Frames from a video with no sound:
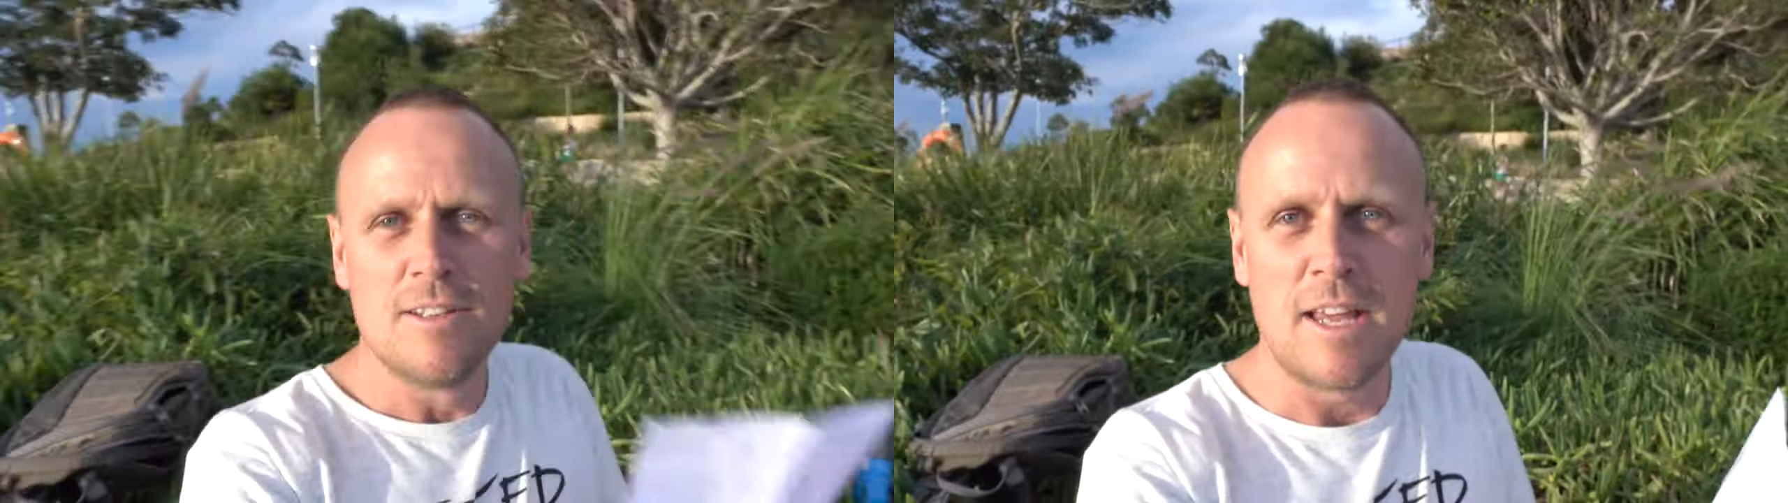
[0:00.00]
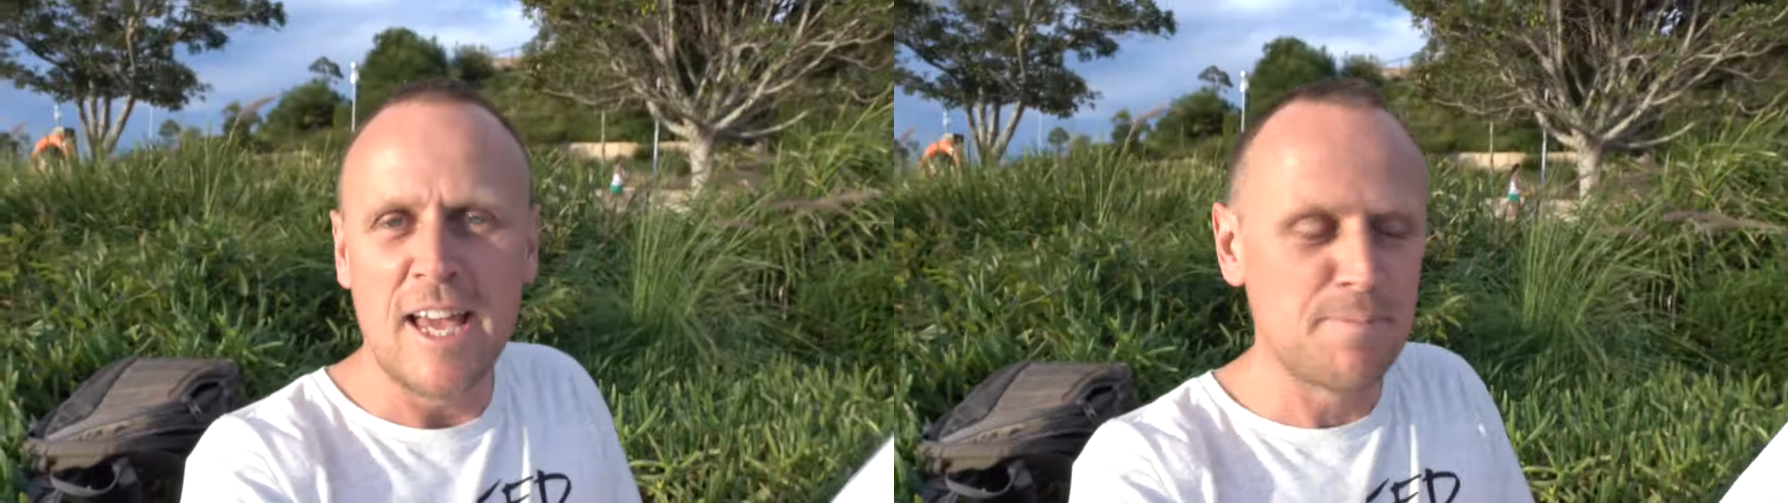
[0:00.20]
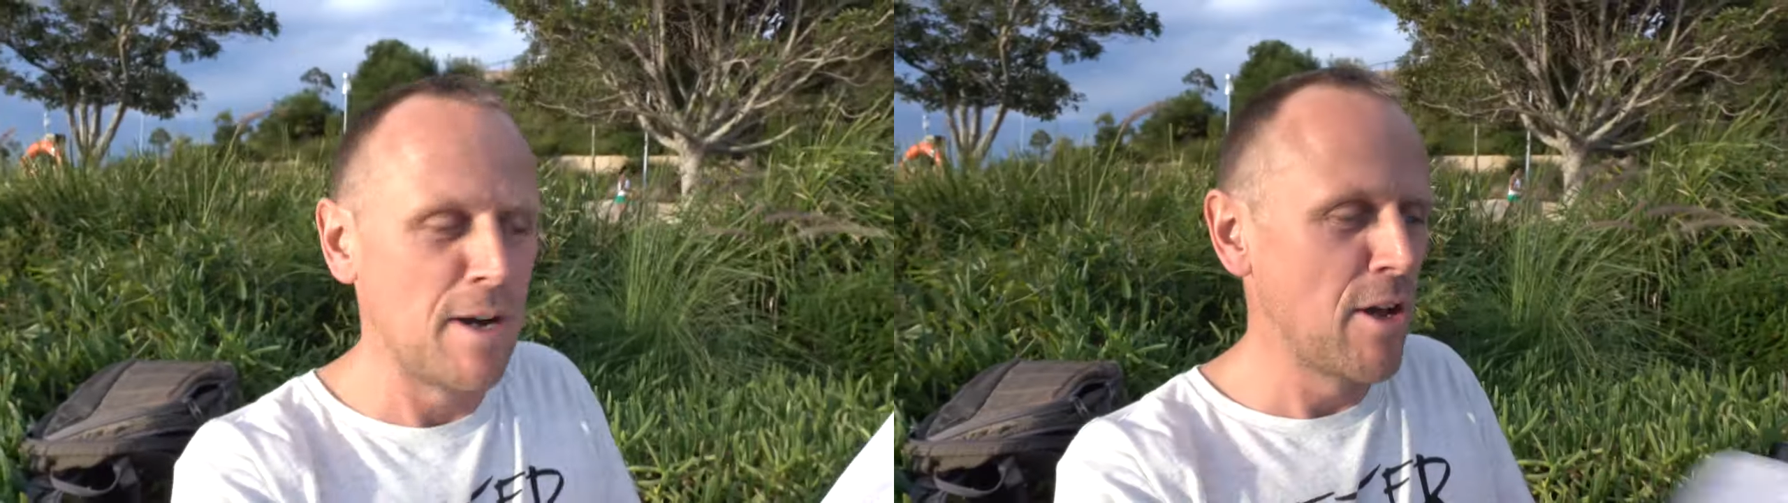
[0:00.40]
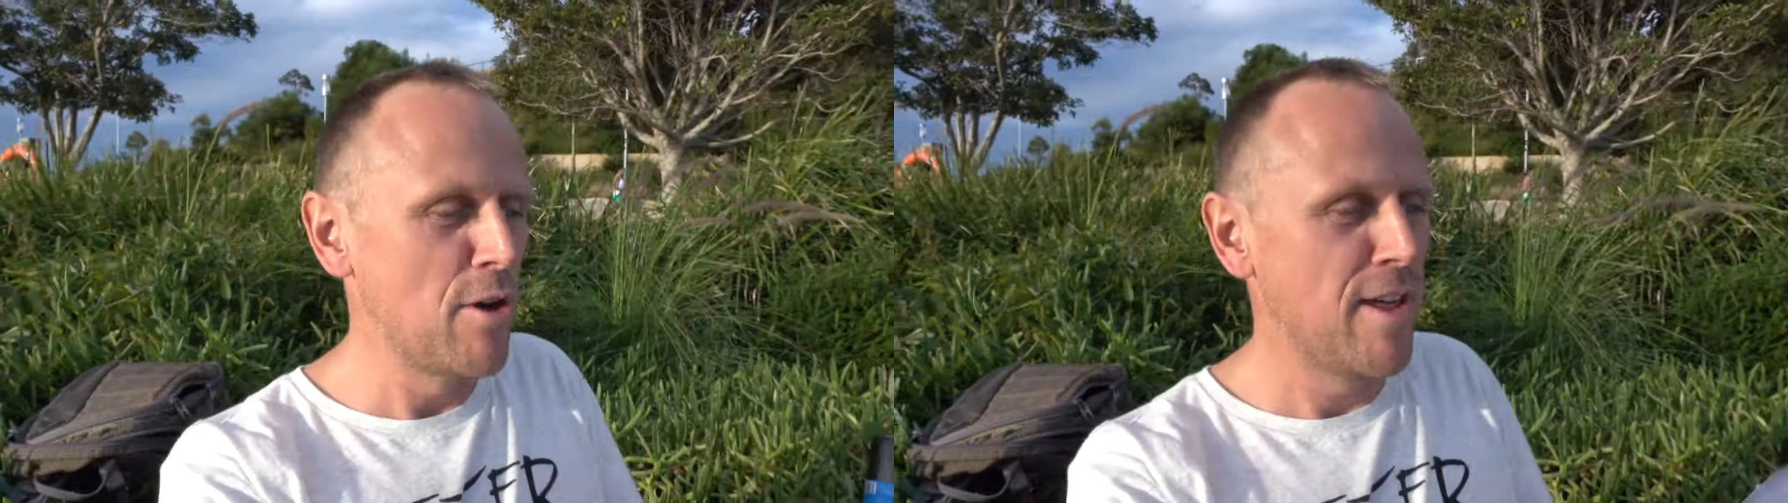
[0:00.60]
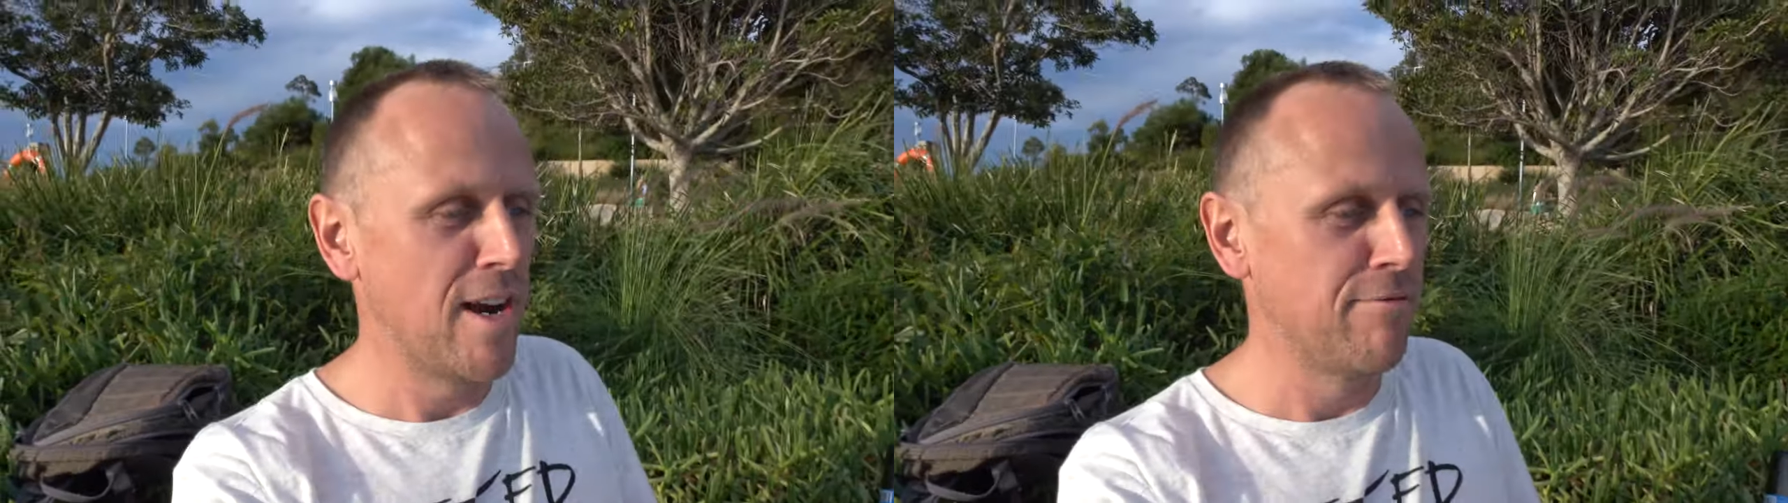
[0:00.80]
So here's my
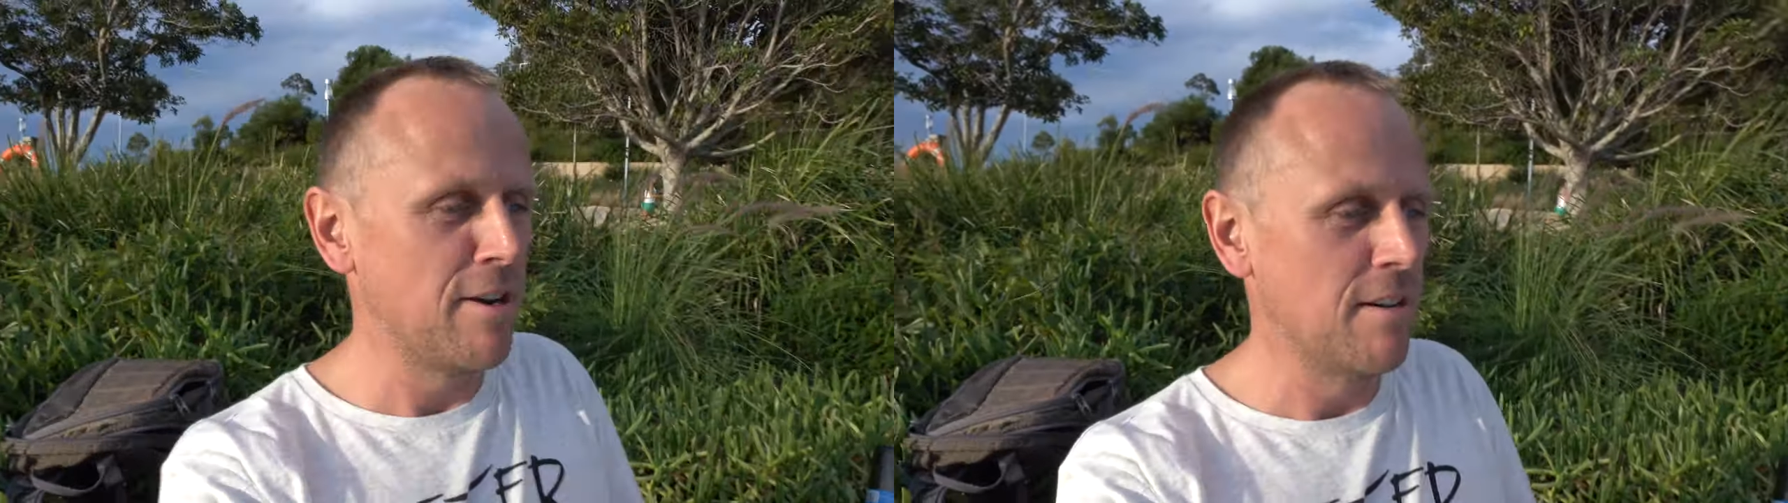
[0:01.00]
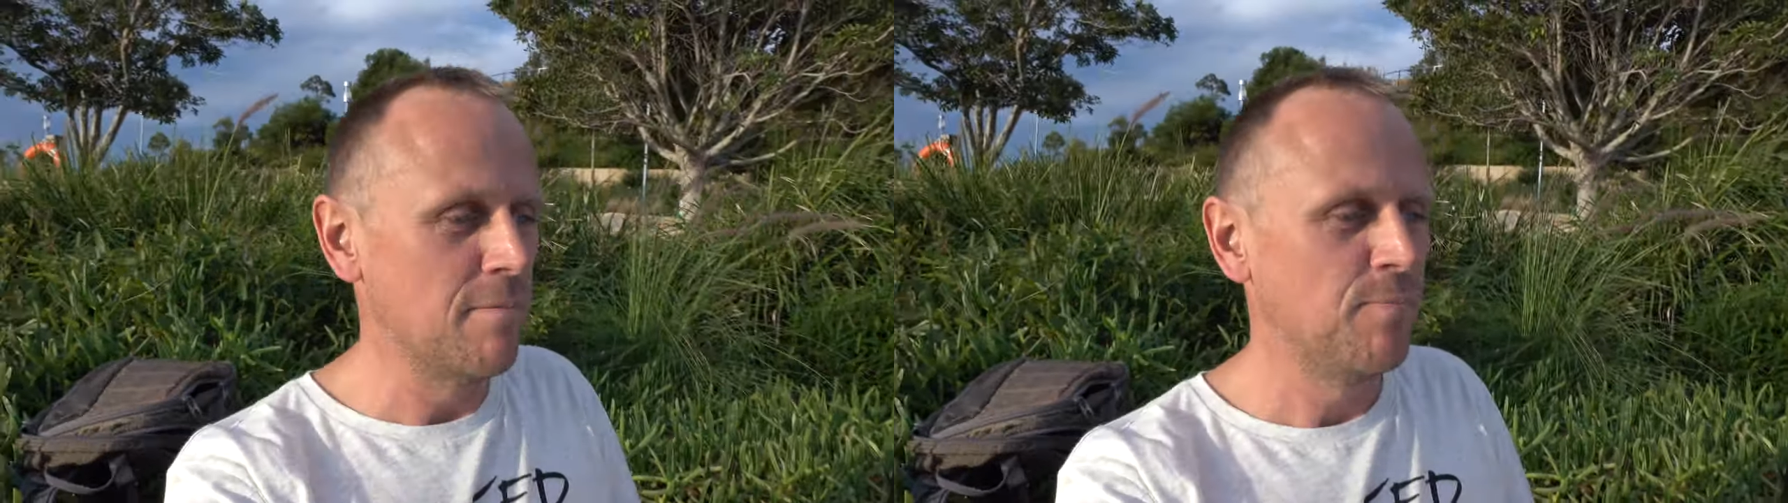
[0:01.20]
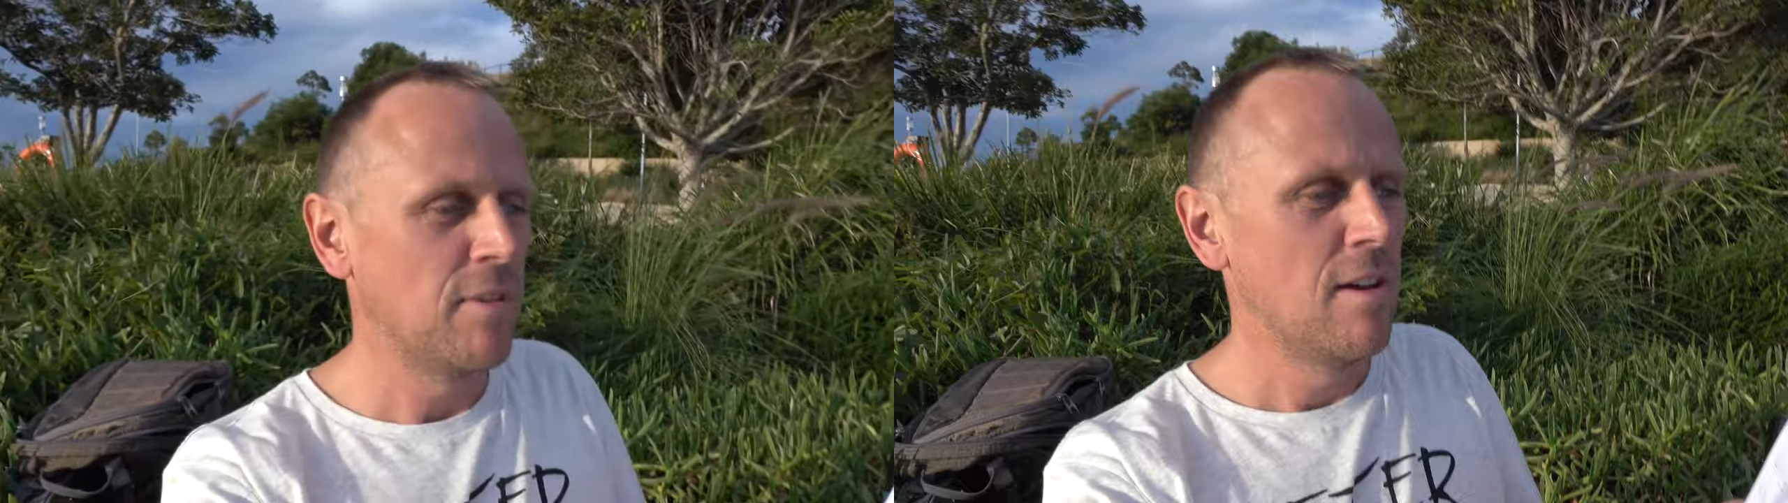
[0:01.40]
note that I've written.